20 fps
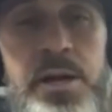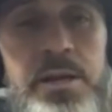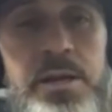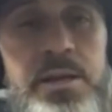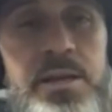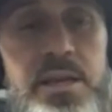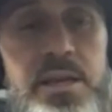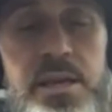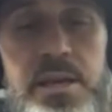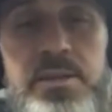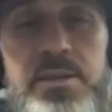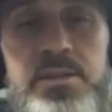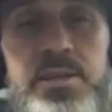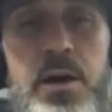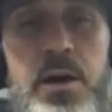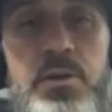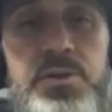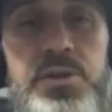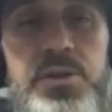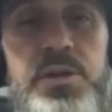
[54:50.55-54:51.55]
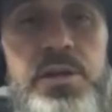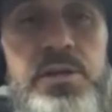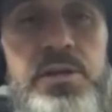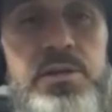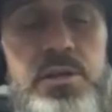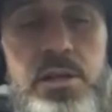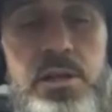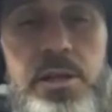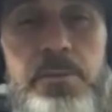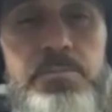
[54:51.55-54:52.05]
he eats healthy, he
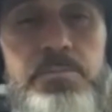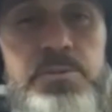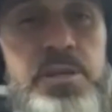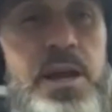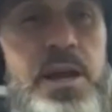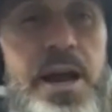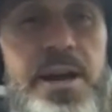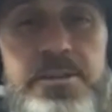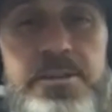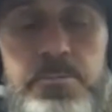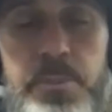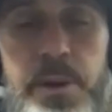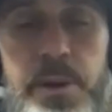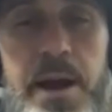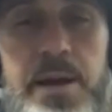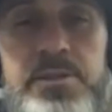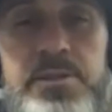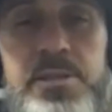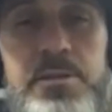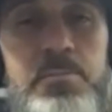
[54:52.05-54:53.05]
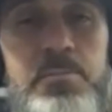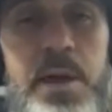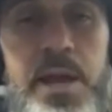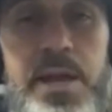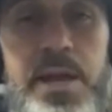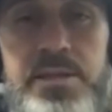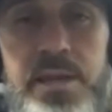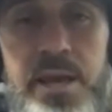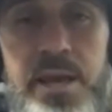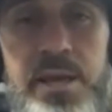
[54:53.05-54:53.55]
sleeps, he ice baths, he
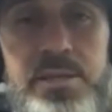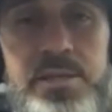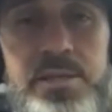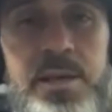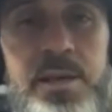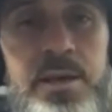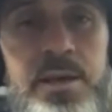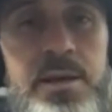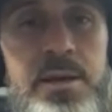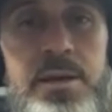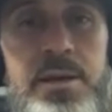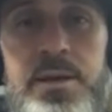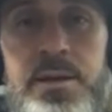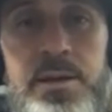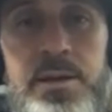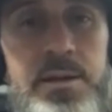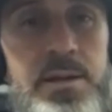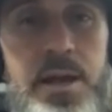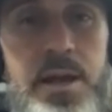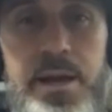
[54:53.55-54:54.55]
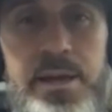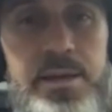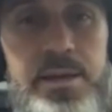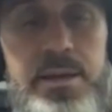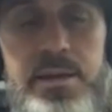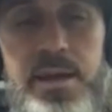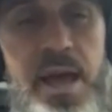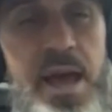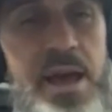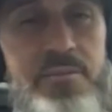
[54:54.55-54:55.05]
meditates like
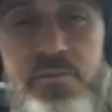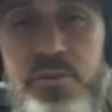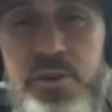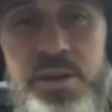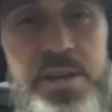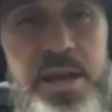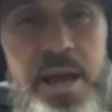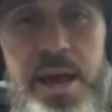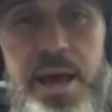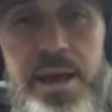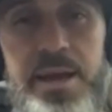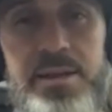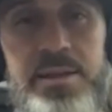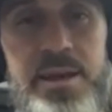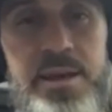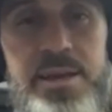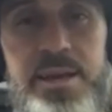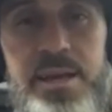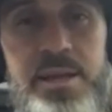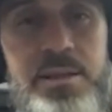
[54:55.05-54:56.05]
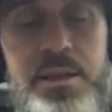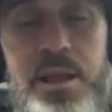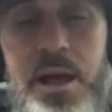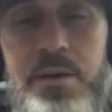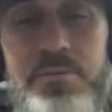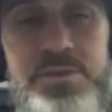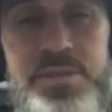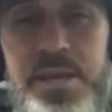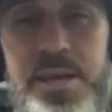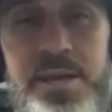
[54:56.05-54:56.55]
every day. Like he
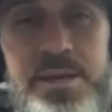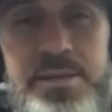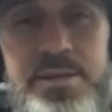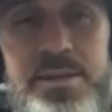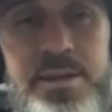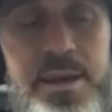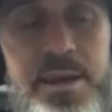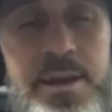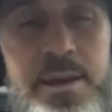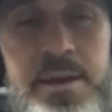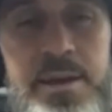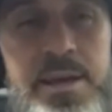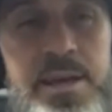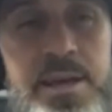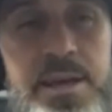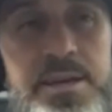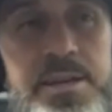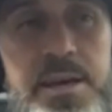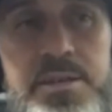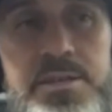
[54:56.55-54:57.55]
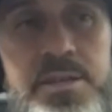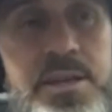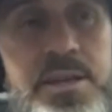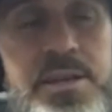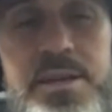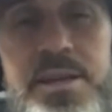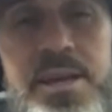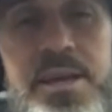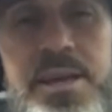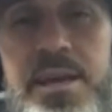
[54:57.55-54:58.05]
loves it. He doesn't
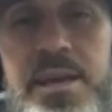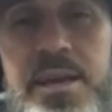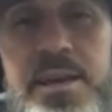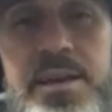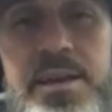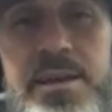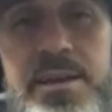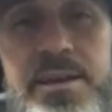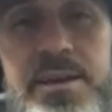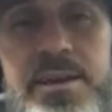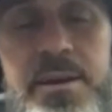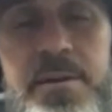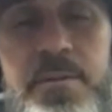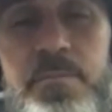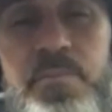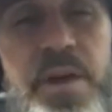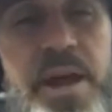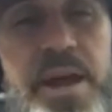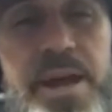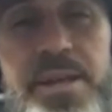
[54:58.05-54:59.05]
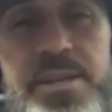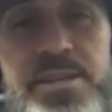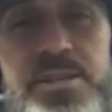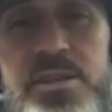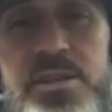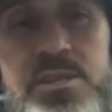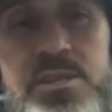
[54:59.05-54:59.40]
need, like, it's just